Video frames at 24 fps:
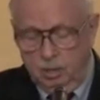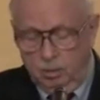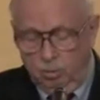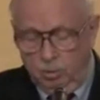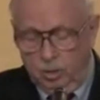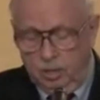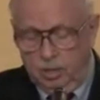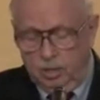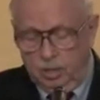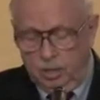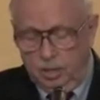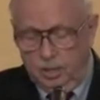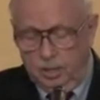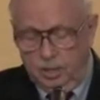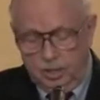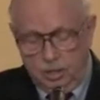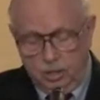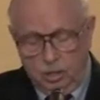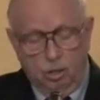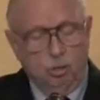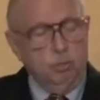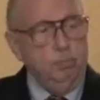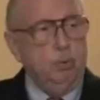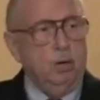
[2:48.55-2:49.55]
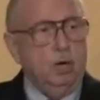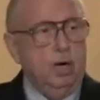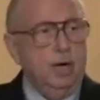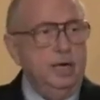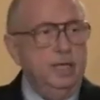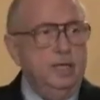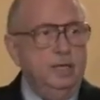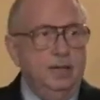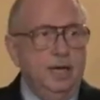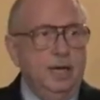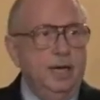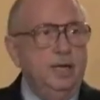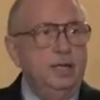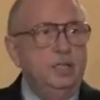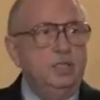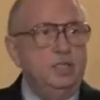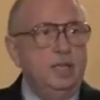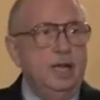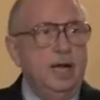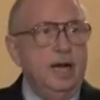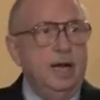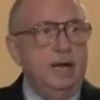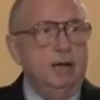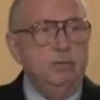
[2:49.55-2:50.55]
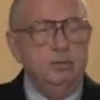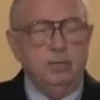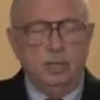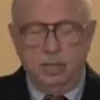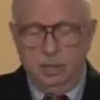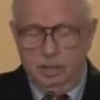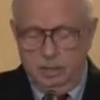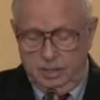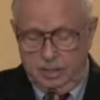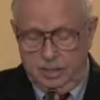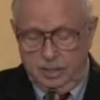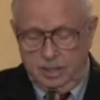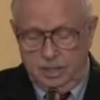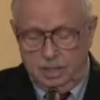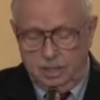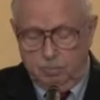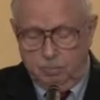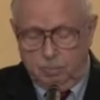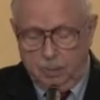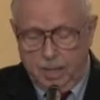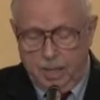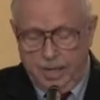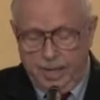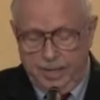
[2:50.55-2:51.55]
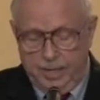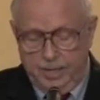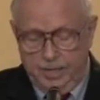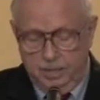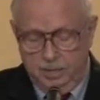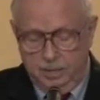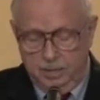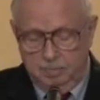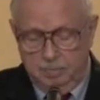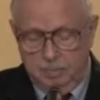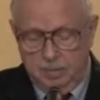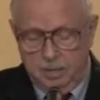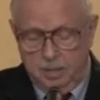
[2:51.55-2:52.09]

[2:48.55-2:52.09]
which in his own party, then as now, they despised.